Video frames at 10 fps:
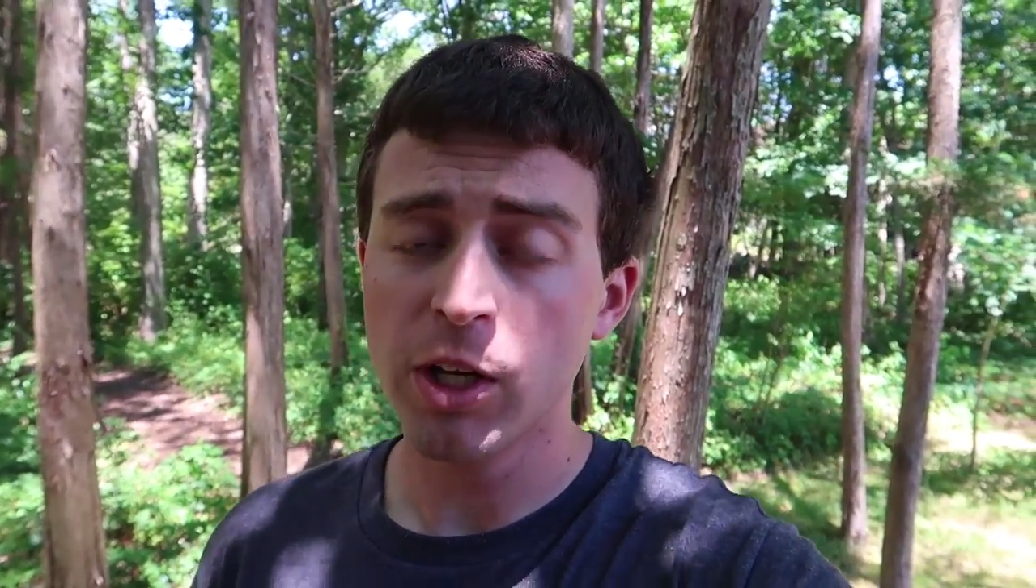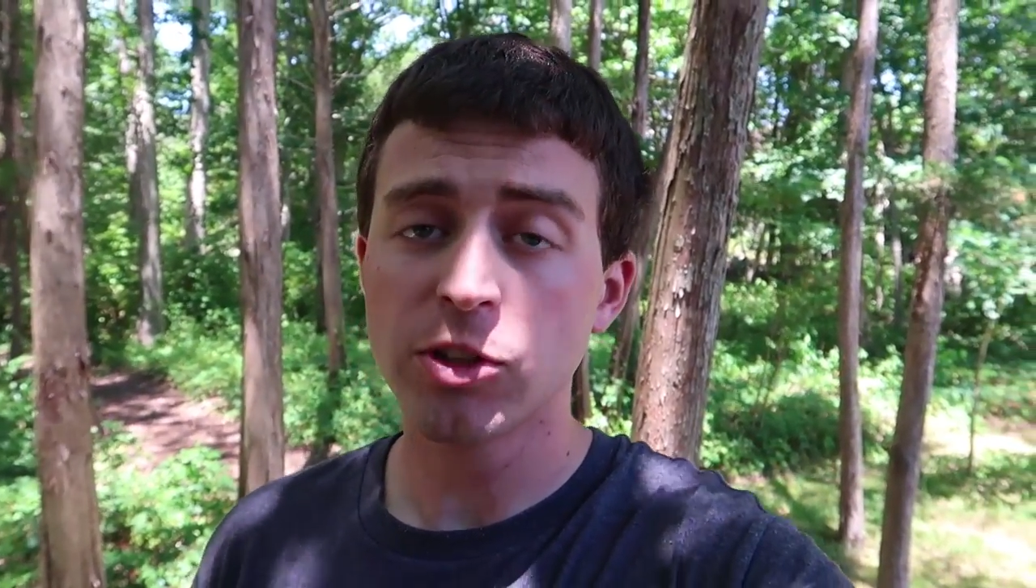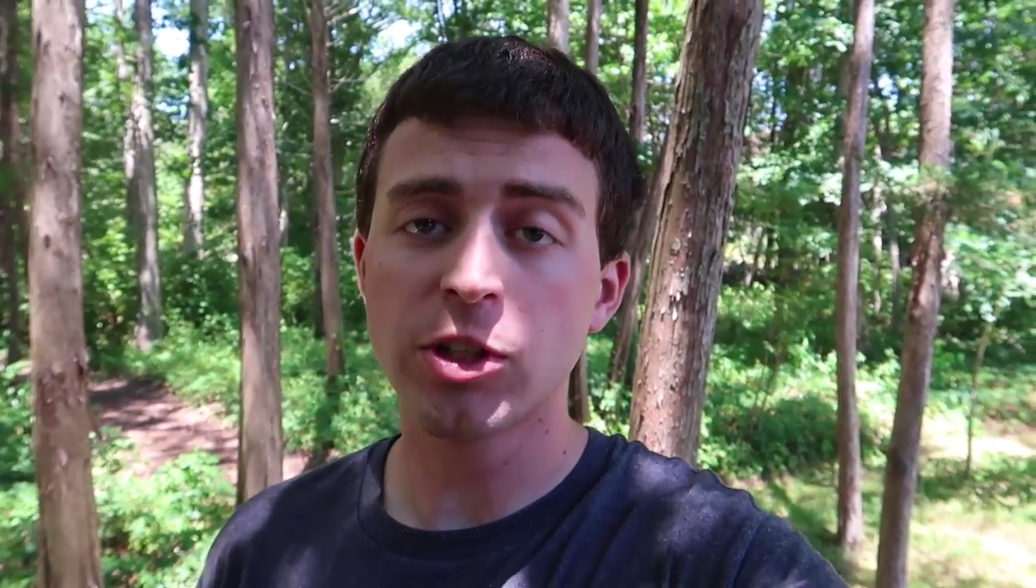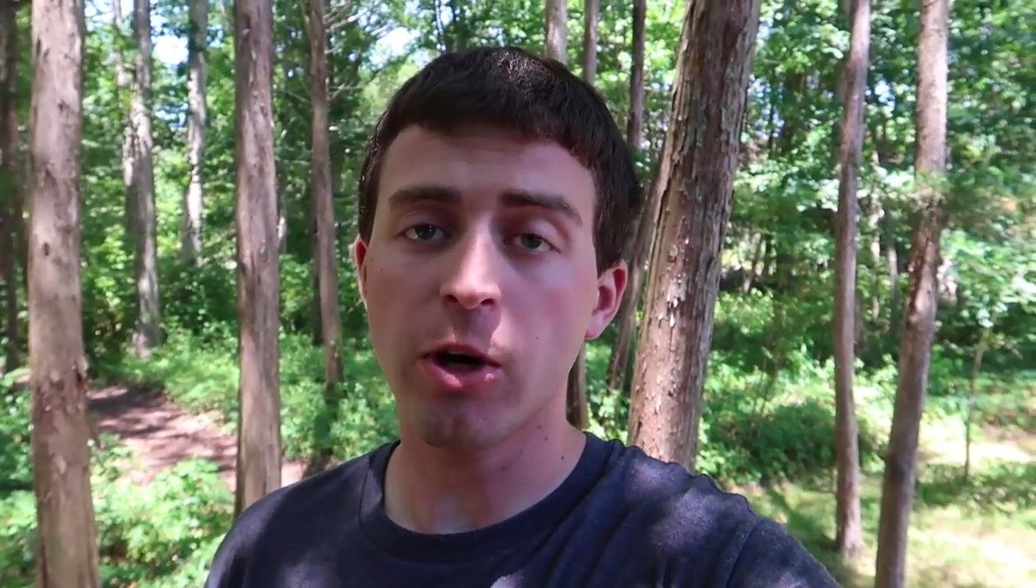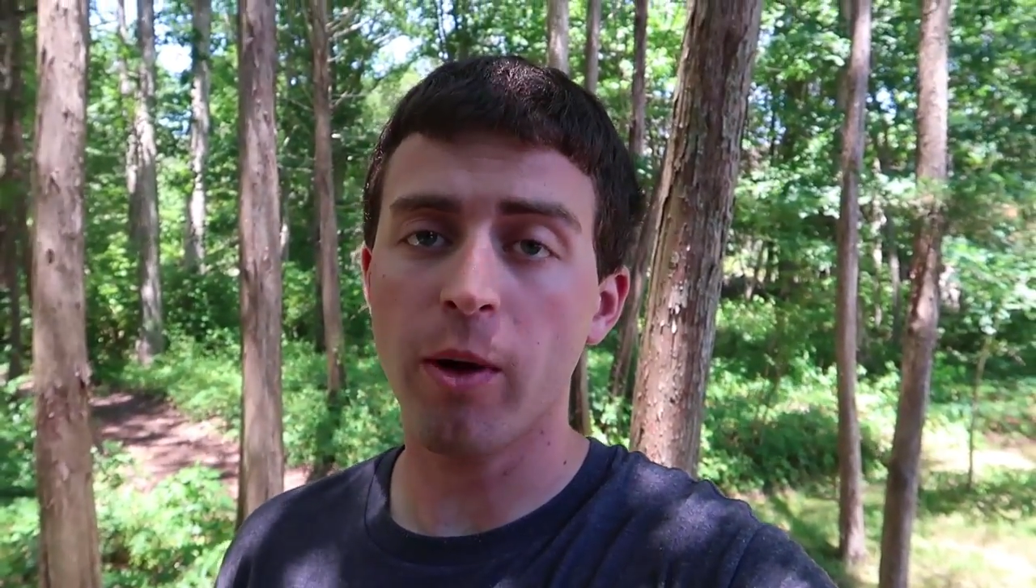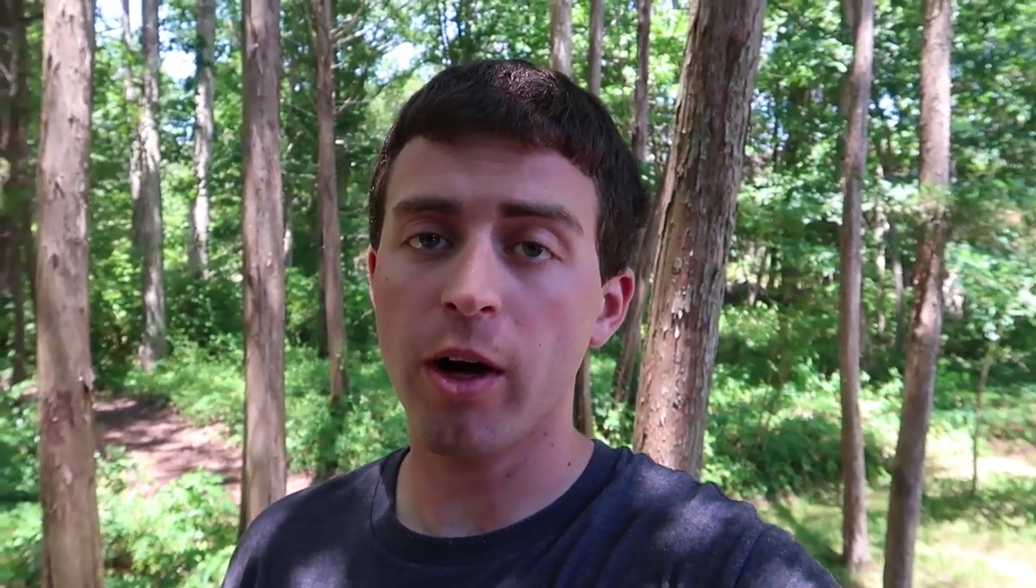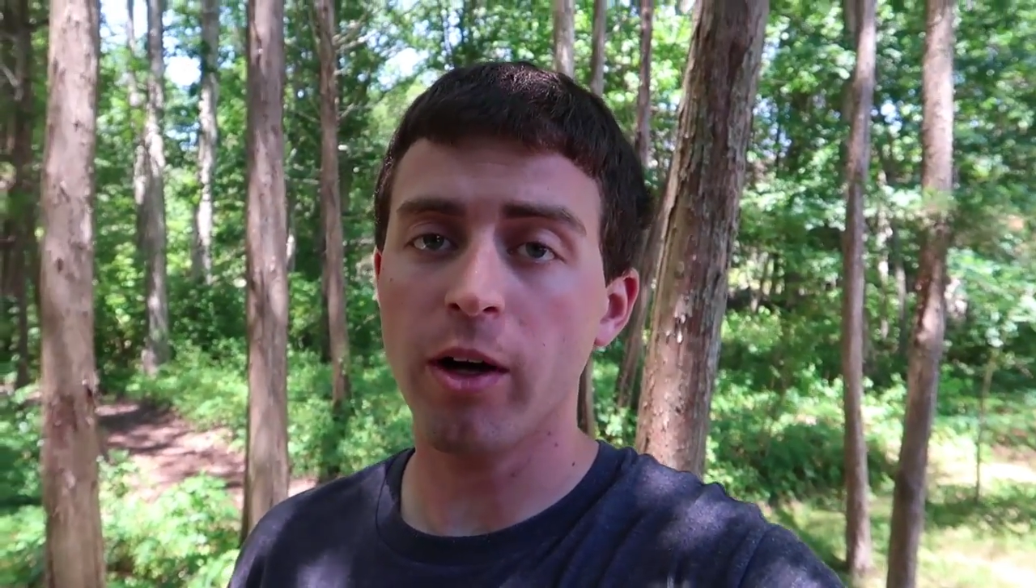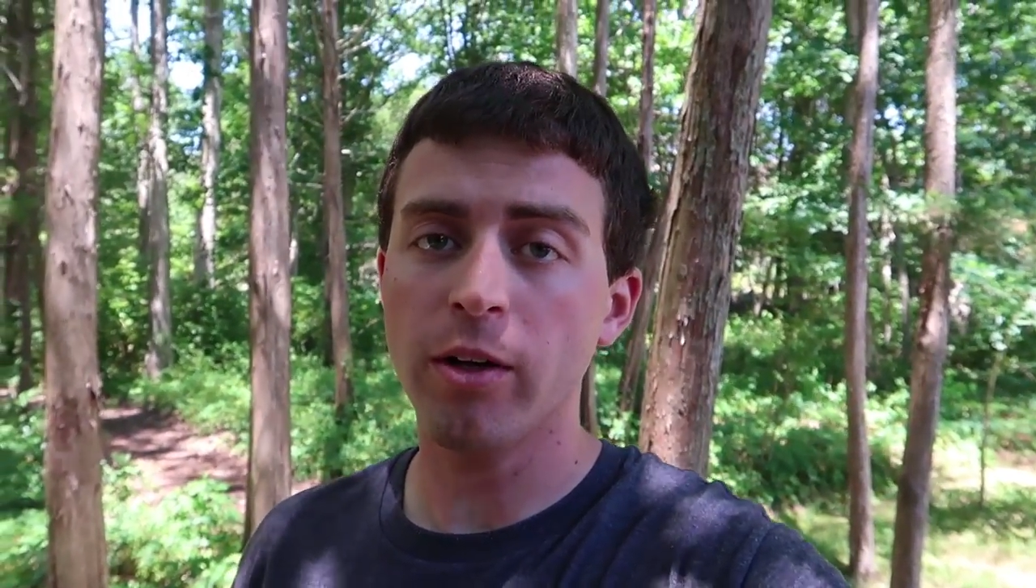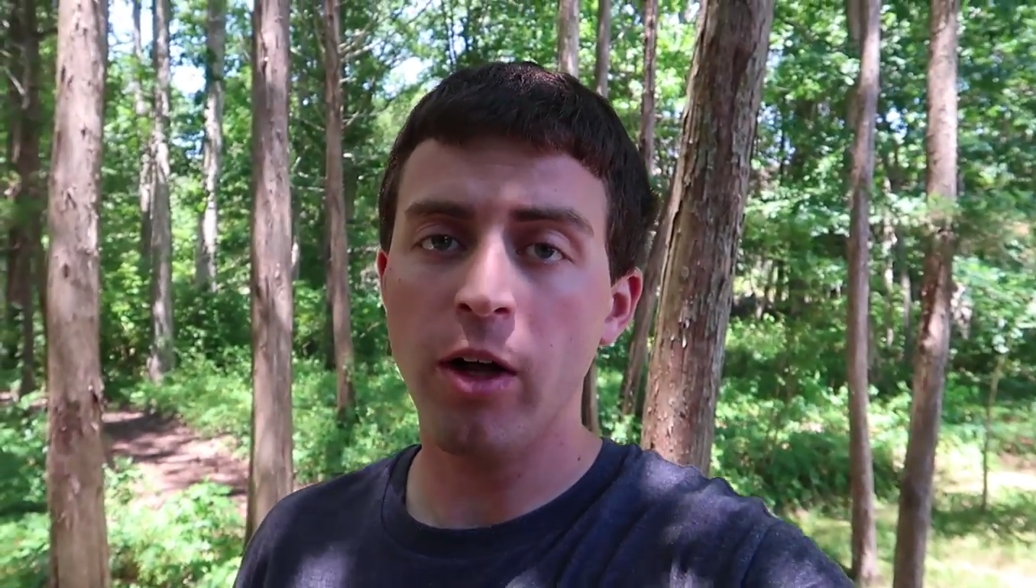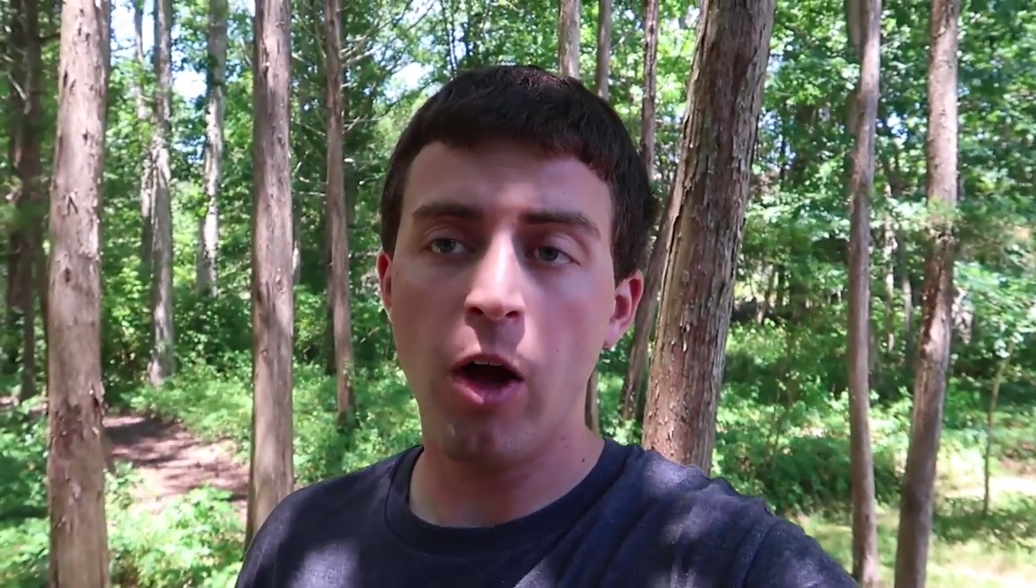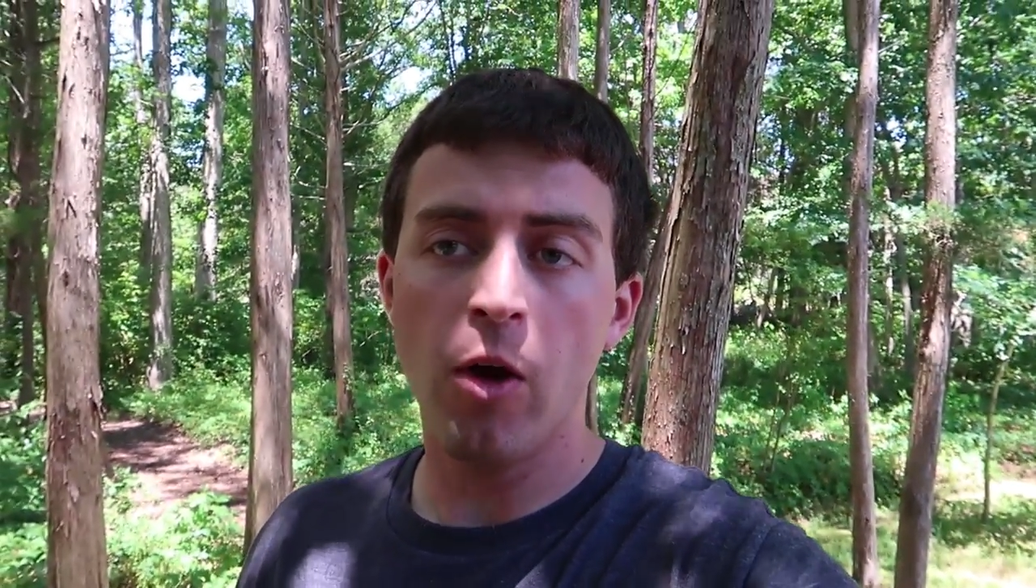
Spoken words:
So